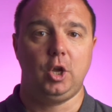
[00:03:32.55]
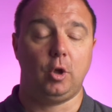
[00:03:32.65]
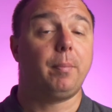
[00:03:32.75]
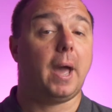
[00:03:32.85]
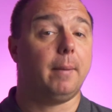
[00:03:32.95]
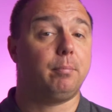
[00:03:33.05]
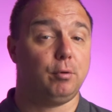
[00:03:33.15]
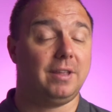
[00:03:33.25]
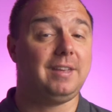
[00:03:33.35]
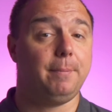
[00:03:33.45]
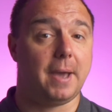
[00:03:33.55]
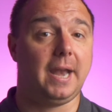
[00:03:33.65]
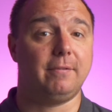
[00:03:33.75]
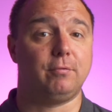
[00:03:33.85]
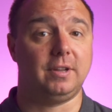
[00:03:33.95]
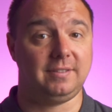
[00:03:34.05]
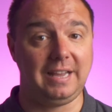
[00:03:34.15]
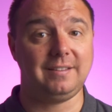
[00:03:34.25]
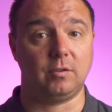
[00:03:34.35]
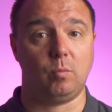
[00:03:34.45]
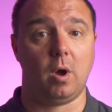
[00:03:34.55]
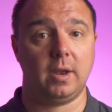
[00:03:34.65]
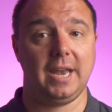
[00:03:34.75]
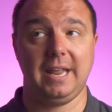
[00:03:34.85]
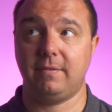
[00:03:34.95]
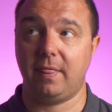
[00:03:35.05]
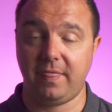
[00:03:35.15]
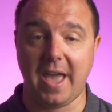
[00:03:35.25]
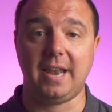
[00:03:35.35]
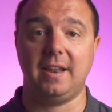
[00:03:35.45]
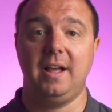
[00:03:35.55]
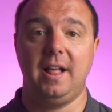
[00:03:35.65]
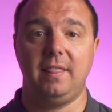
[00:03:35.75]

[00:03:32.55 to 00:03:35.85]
You'll pay a pretty penny for a decent one, and even then,